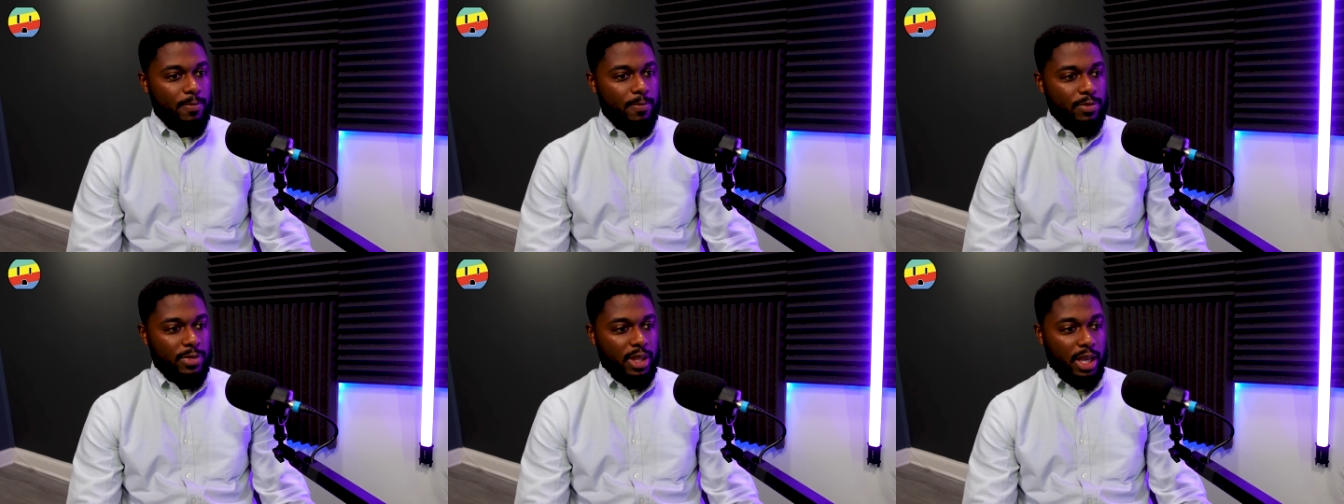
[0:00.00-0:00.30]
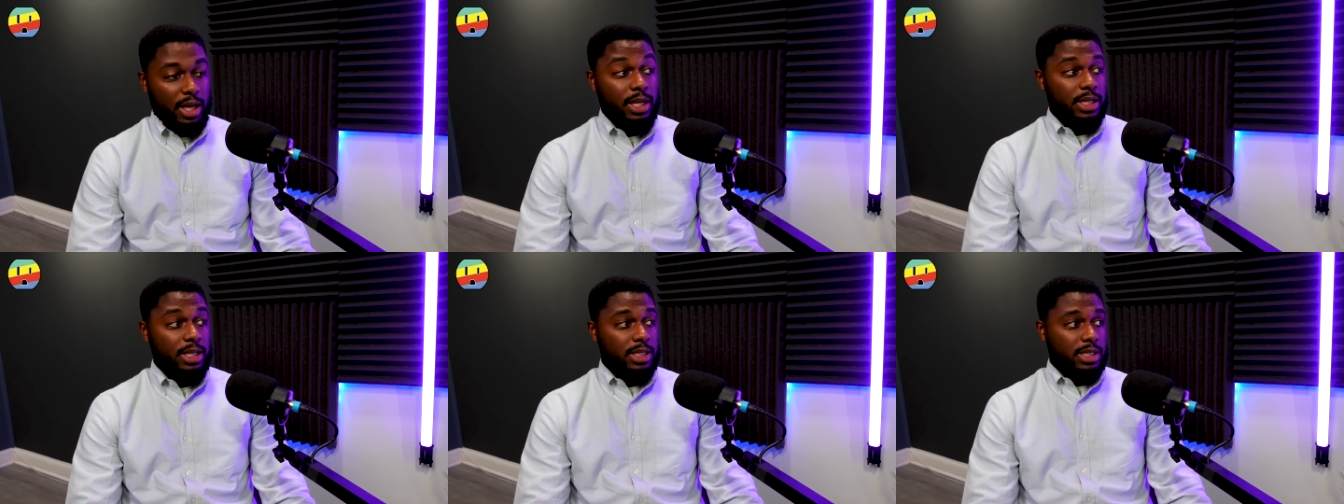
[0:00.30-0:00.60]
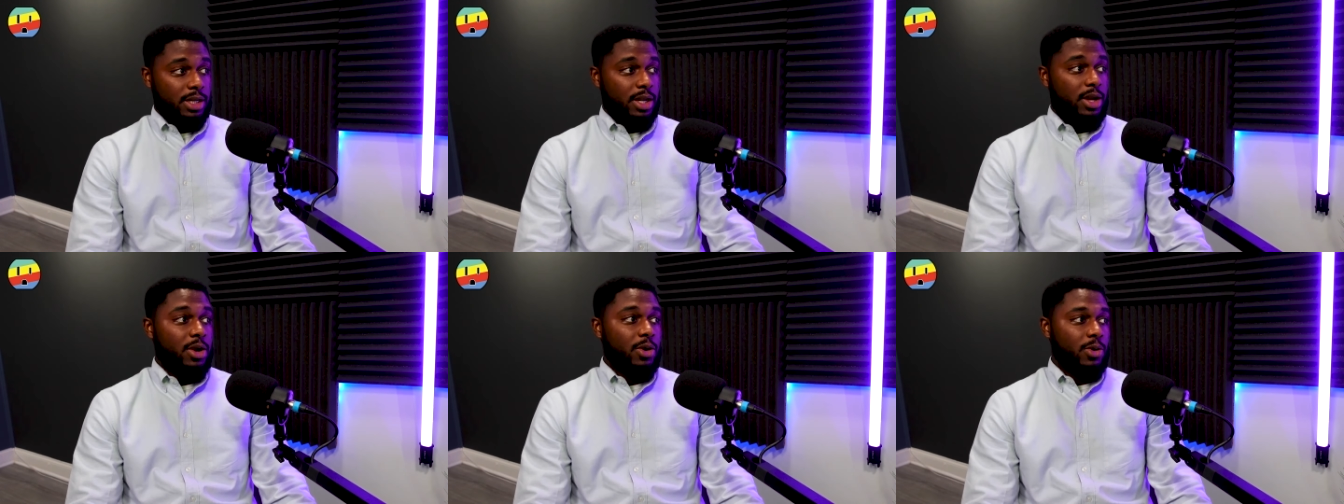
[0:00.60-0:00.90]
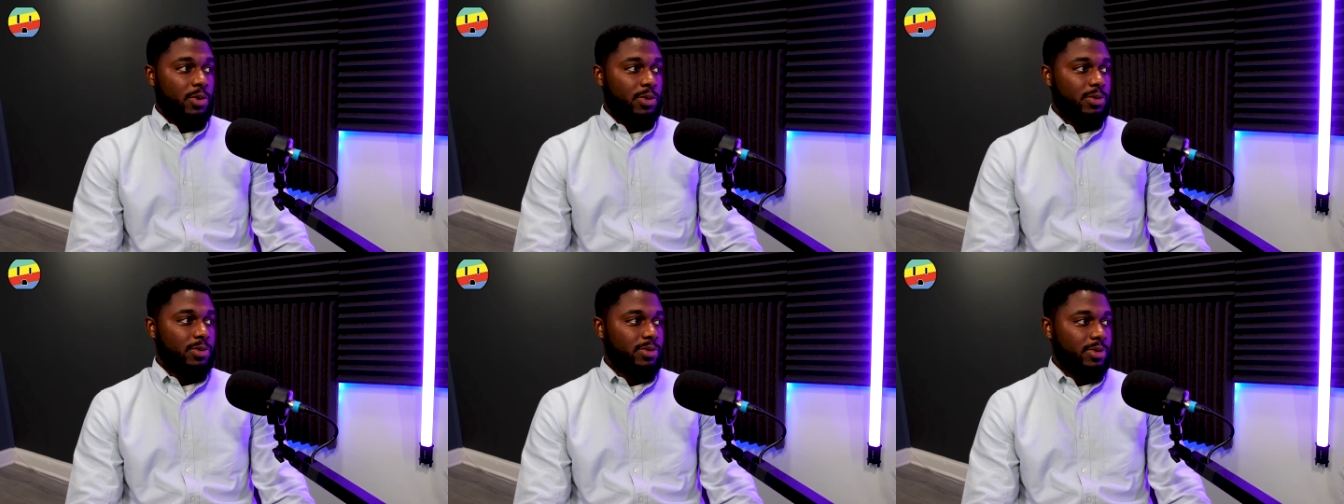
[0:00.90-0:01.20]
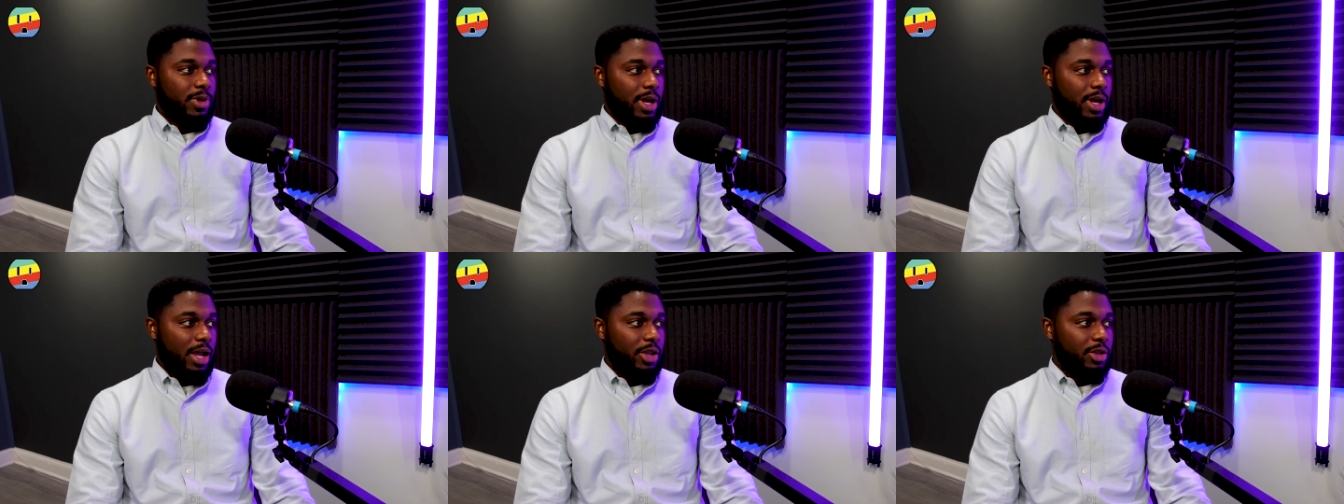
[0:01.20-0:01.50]
They need to know
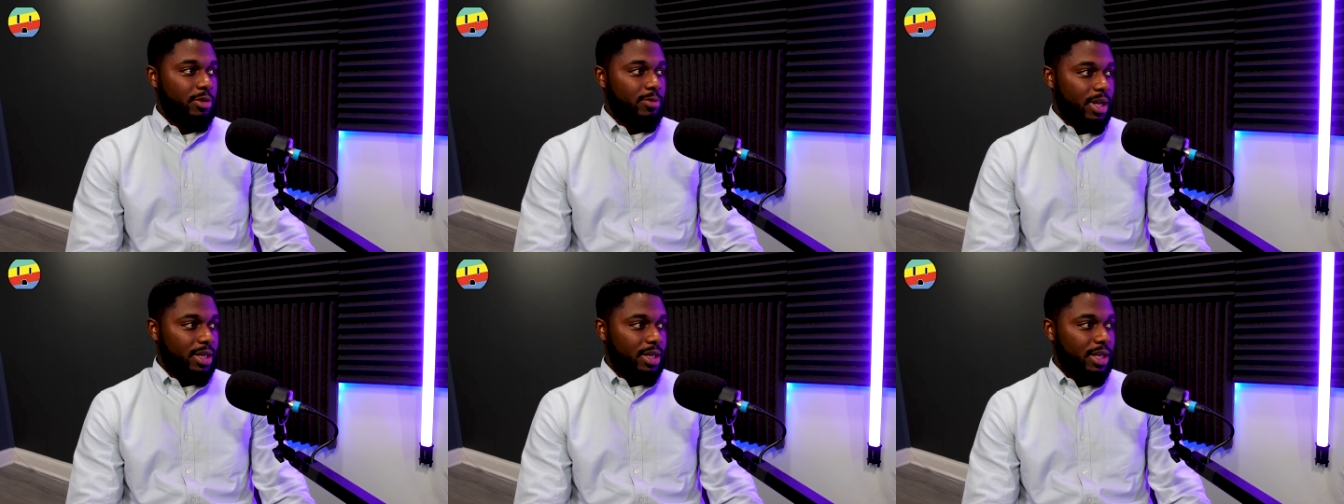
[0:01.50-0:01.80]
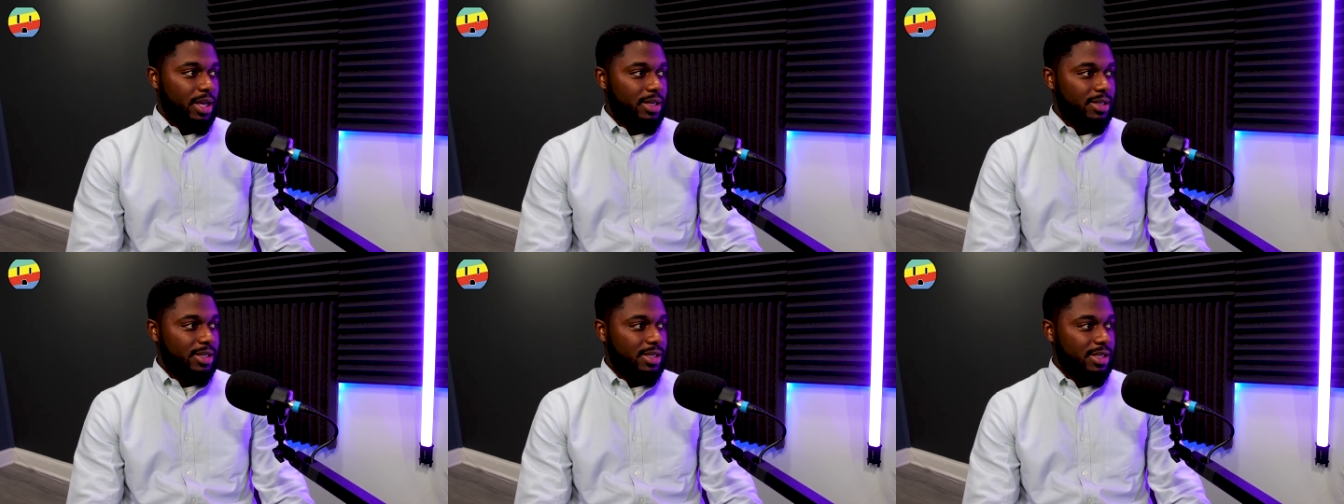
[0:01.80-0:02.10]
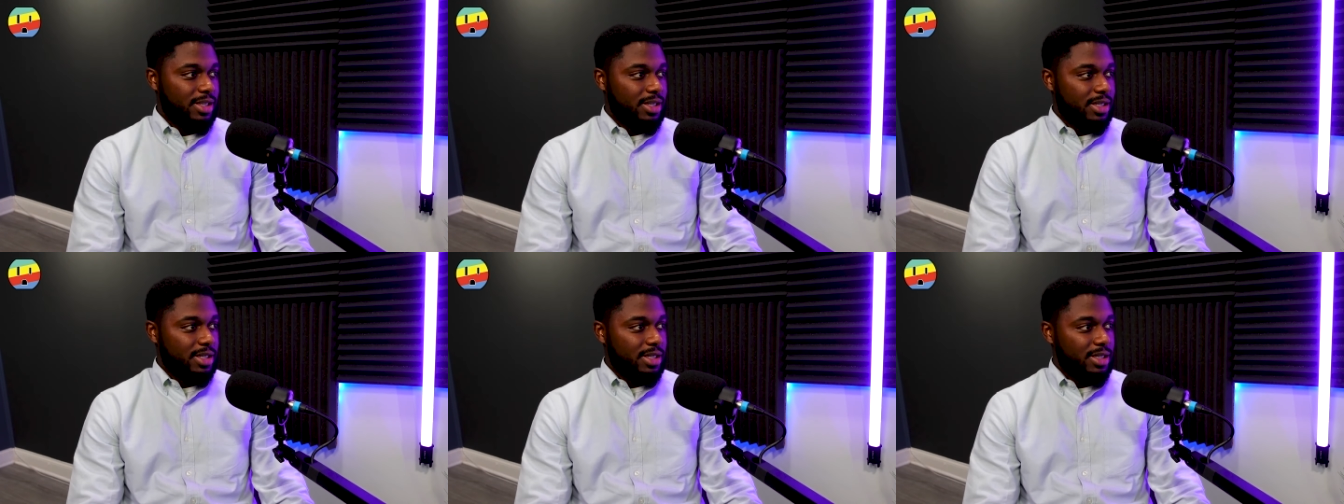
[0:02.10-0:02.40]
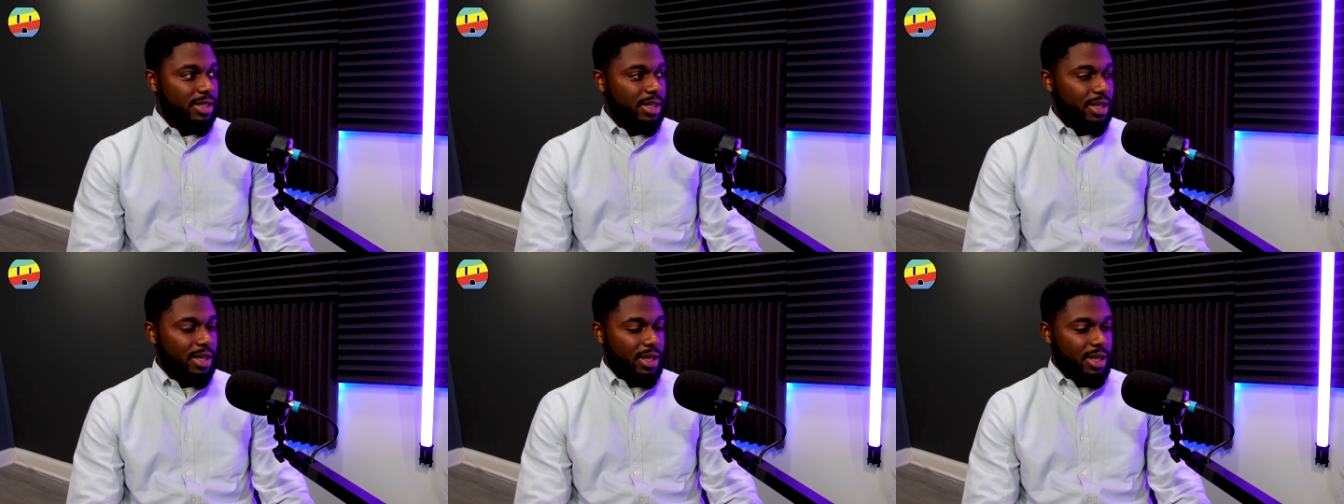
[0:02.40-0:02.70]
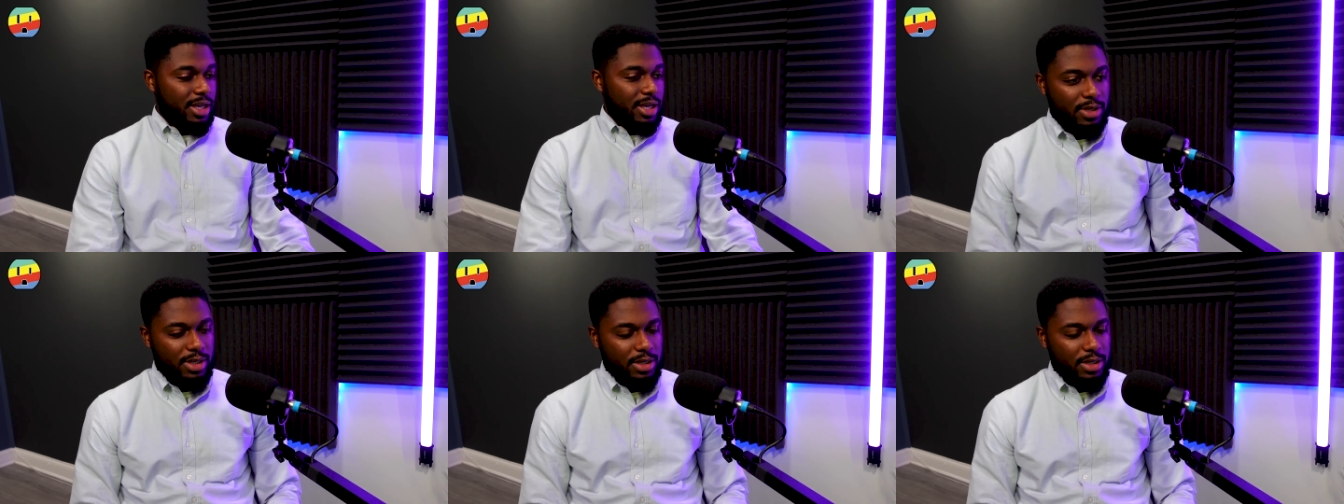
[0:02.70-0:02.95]
how you made that decision. Mm-hmm.